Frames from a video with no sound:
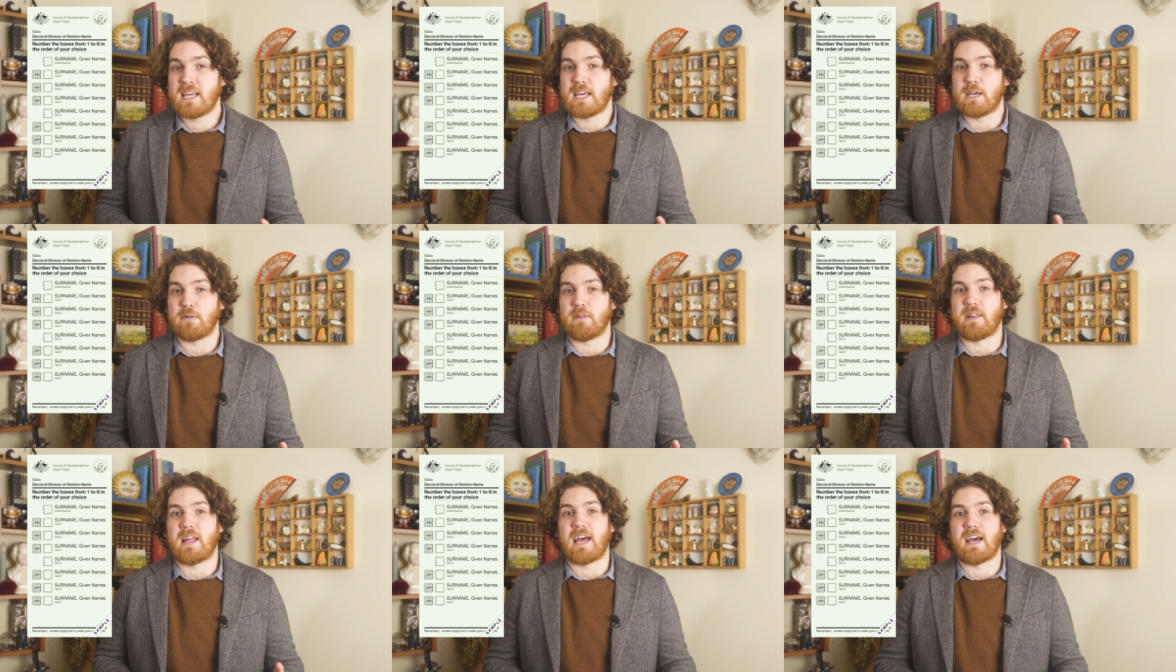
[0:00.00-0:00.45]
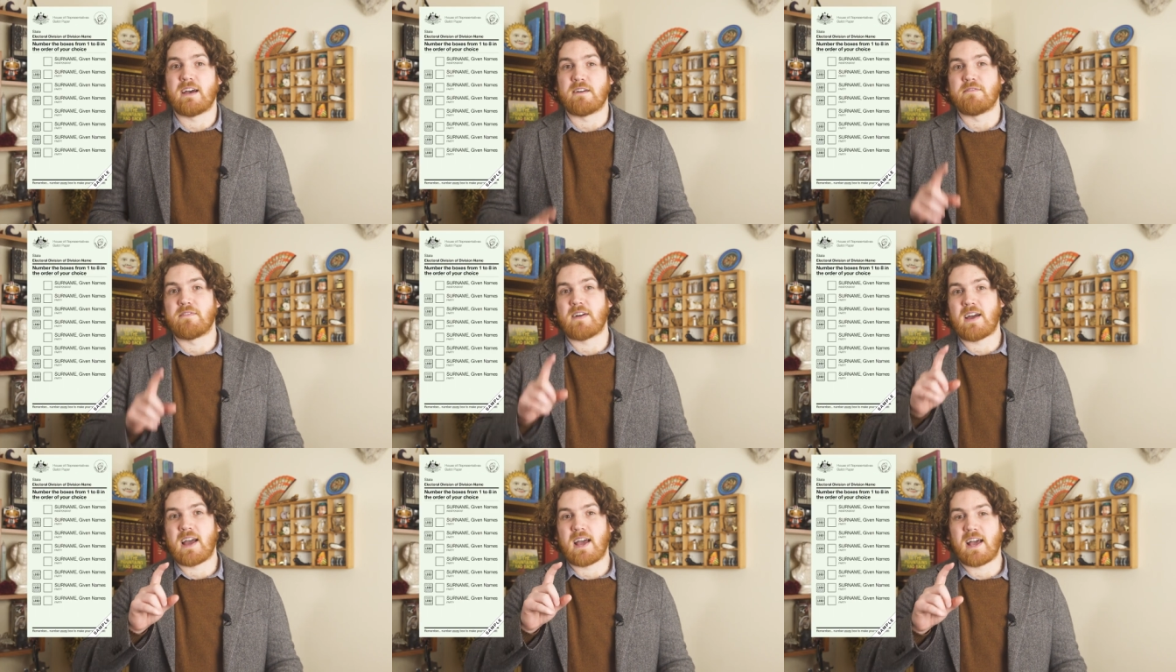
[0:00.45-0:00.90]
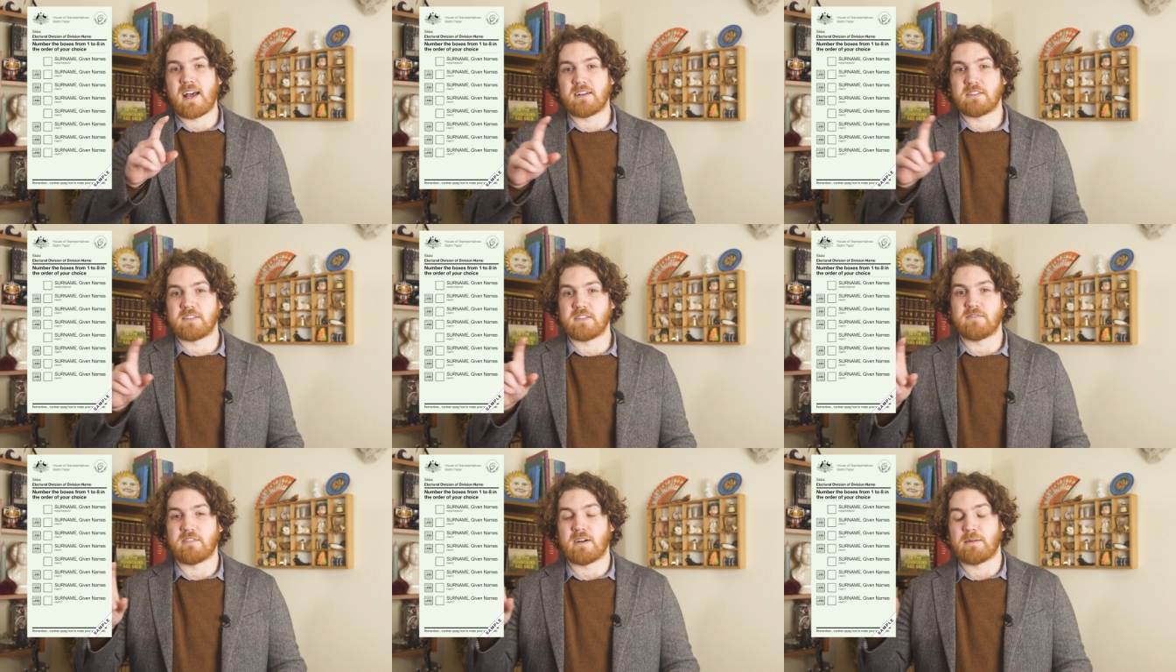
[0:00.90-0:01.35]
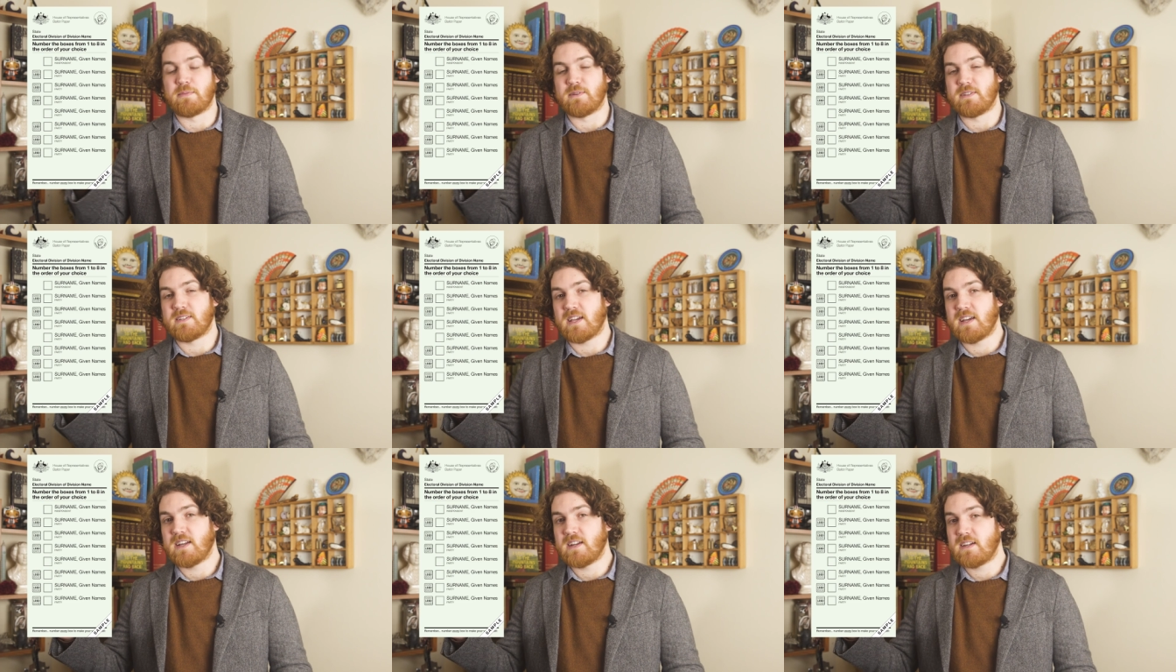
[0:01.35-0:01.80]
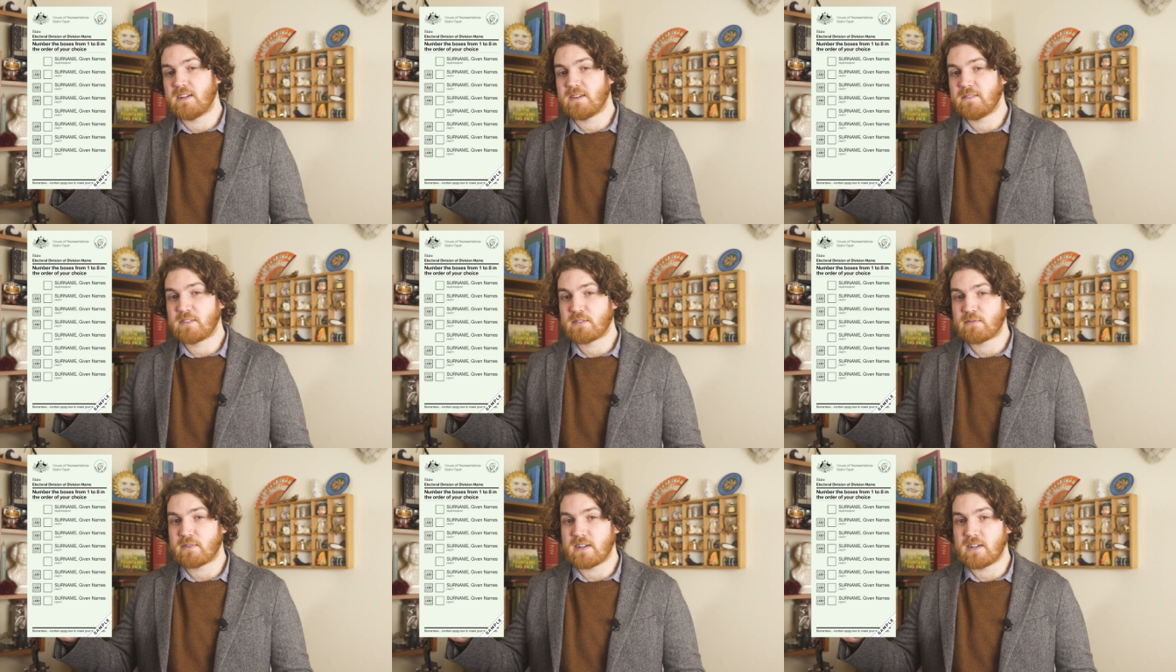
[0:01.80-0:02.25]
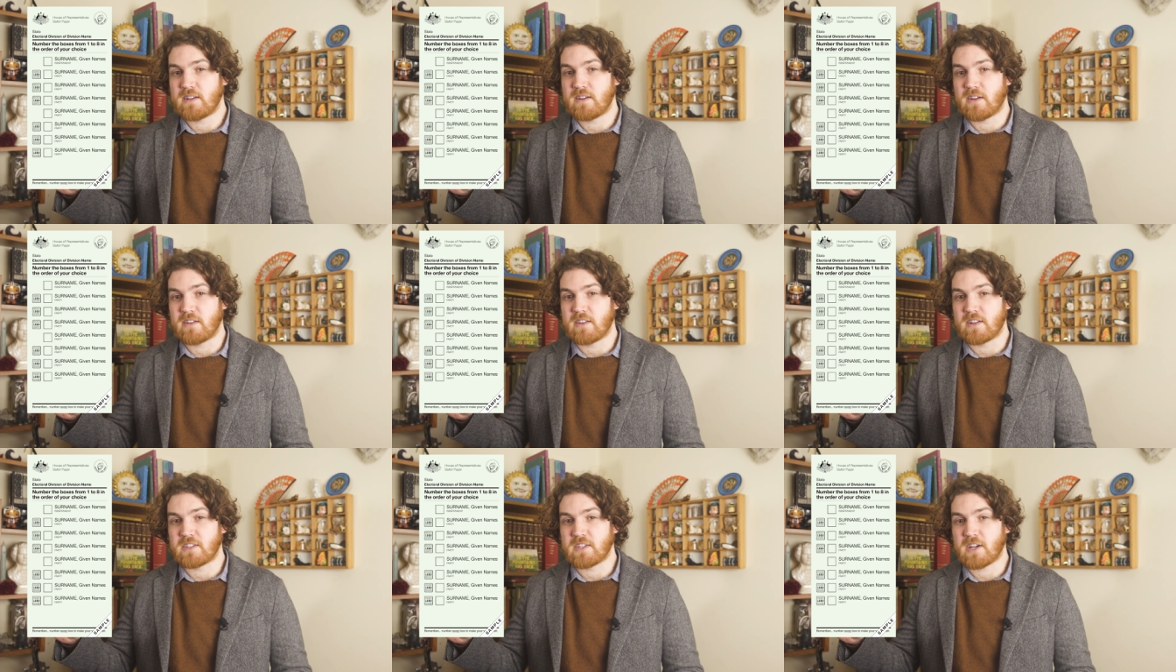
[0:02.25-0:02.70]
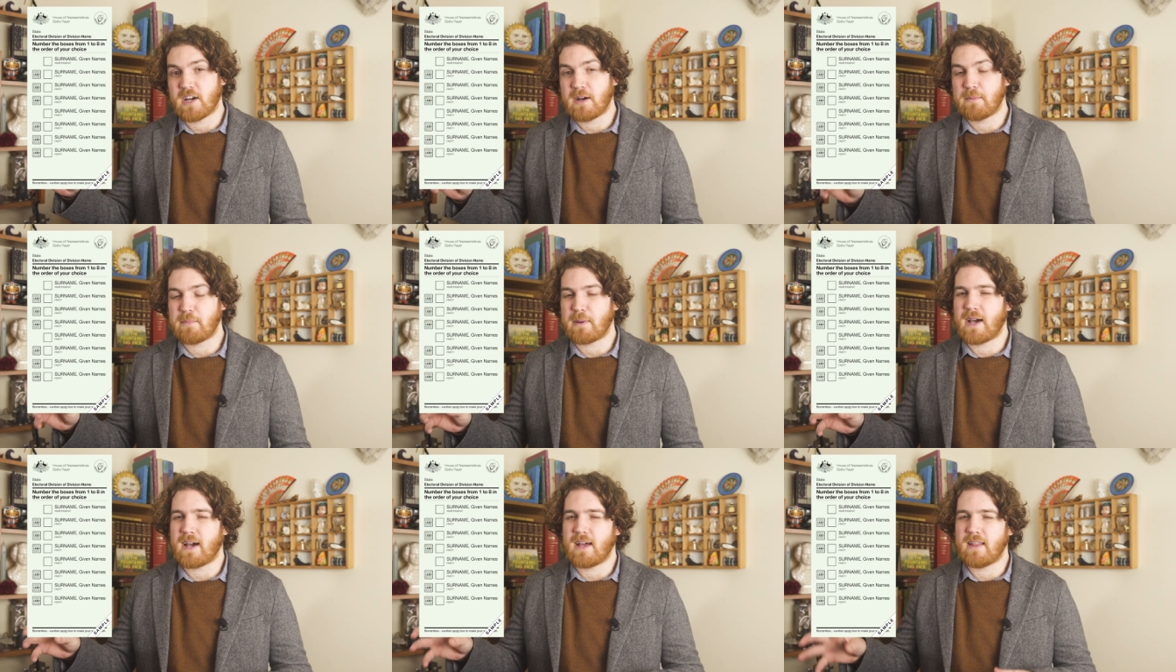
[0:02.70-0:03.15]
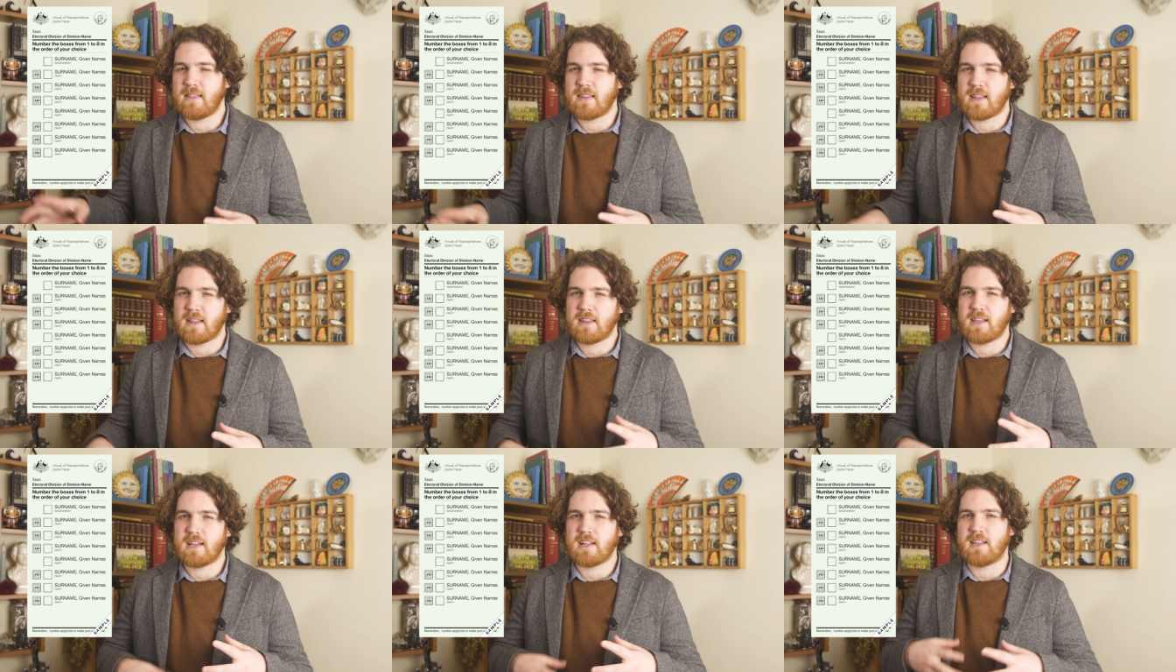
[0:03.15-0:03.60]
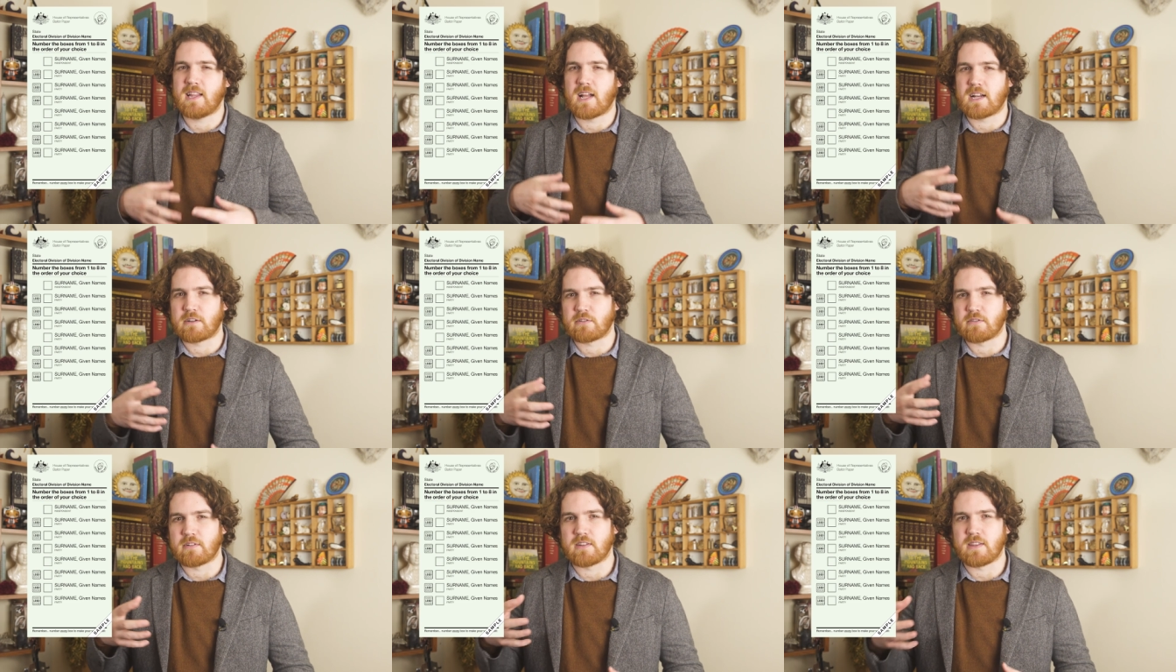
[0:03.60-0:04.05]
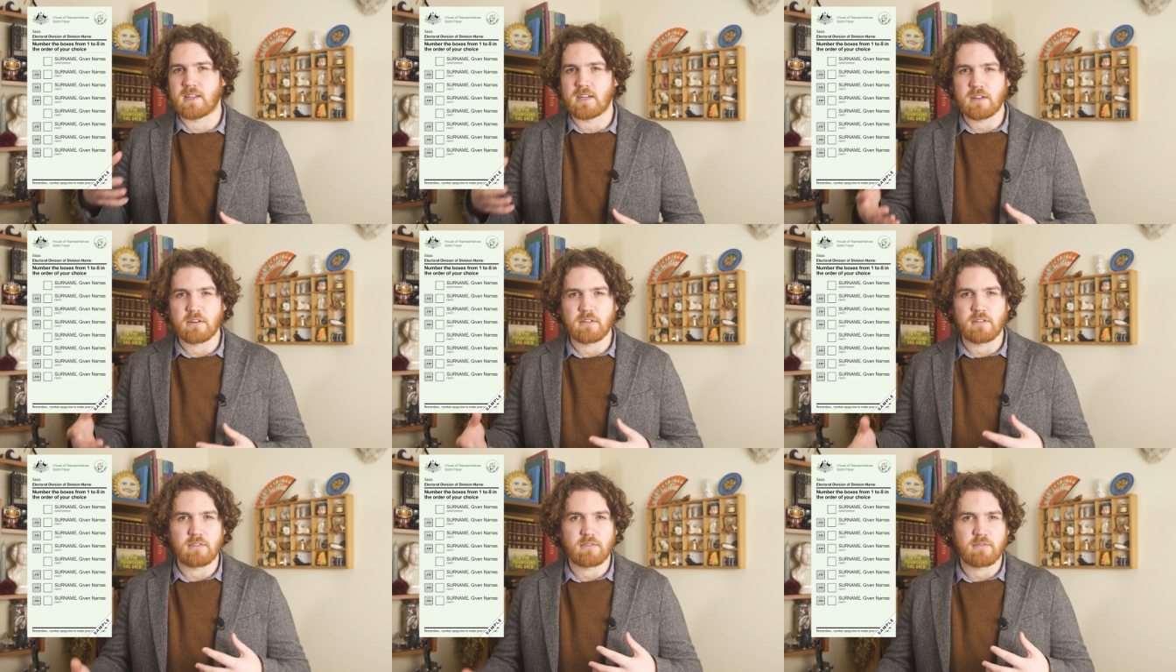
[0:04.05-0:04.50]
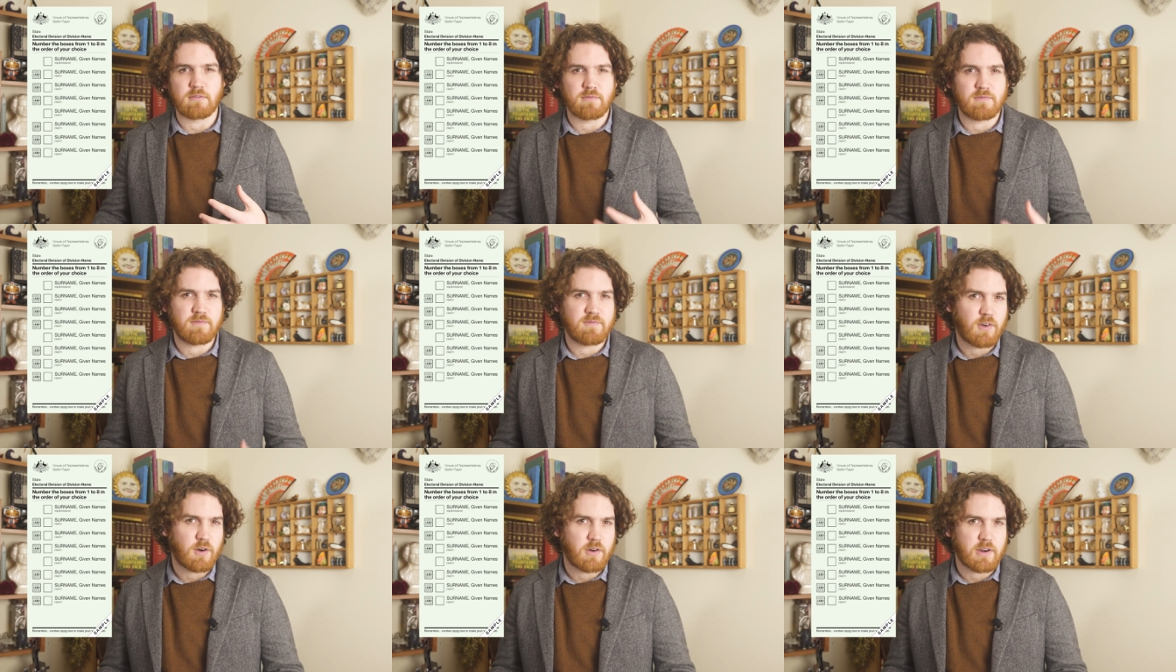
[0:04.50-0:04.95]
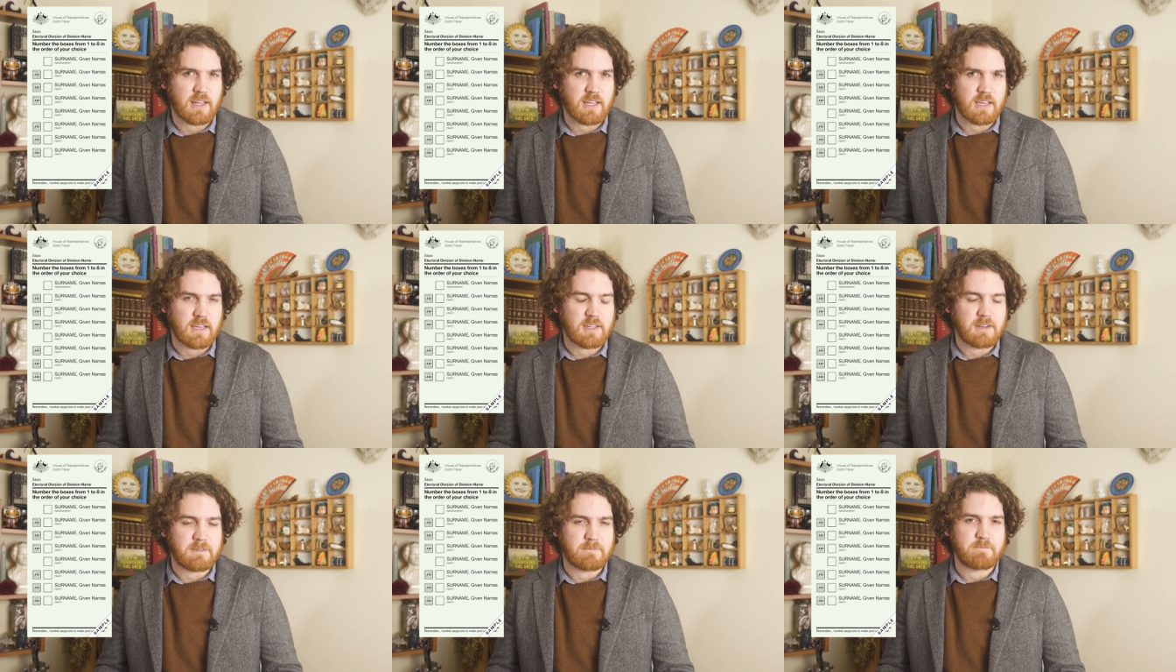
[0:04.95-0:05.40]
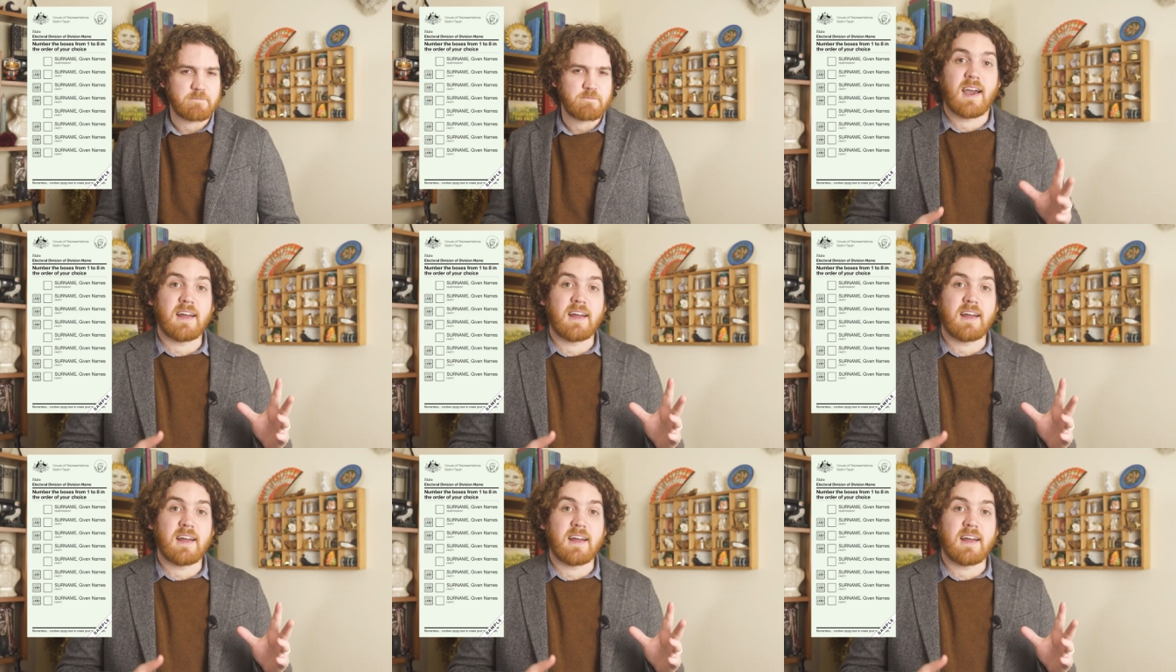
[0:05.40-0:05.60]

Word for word: it will have House of Representatives written on the top and then the electorate that you're voting in.